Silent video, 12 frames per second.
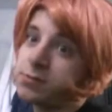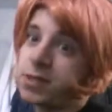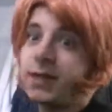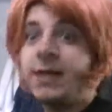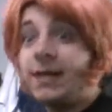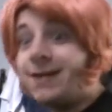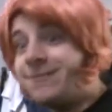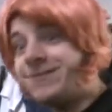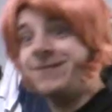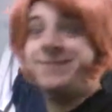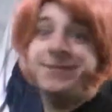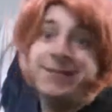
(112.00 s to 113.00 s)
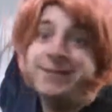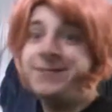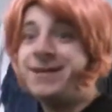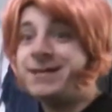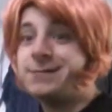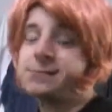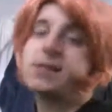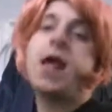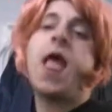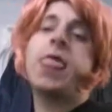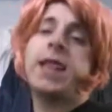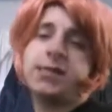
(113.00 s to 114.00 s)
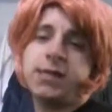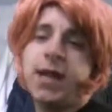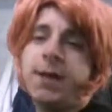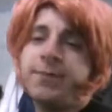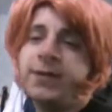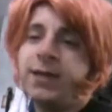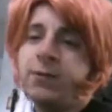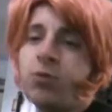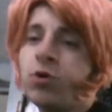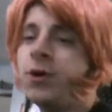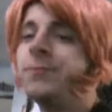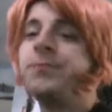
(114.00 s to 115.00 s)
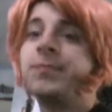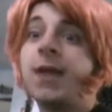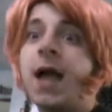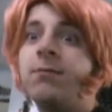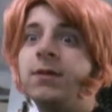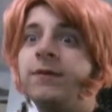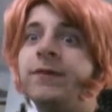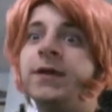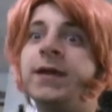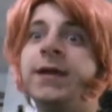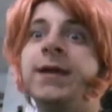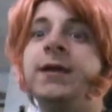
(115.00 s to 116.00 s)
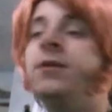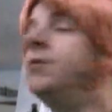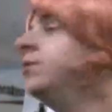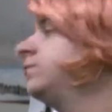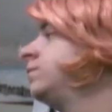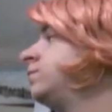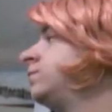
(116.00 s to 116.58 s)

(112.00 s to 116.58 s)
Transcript: supposed to leave in 15 minutes. That's not happening anymore. I'm leaving in